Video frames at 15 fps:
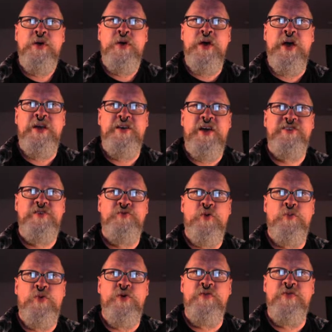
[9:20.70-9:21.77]
and doesn't
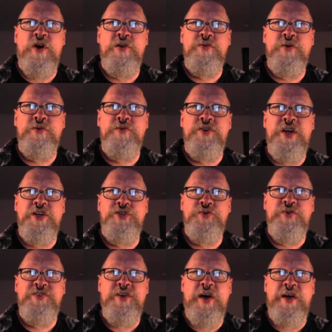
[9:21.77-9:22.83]
remove other
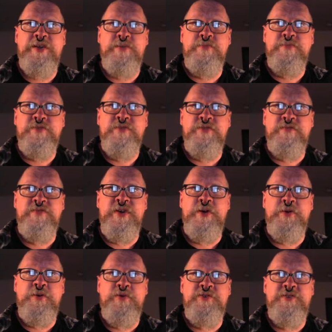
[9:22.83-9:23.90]
dangerous items,
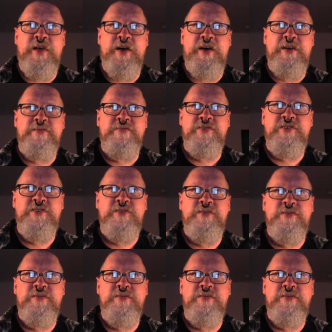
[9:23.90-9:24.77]
vehicles, knives.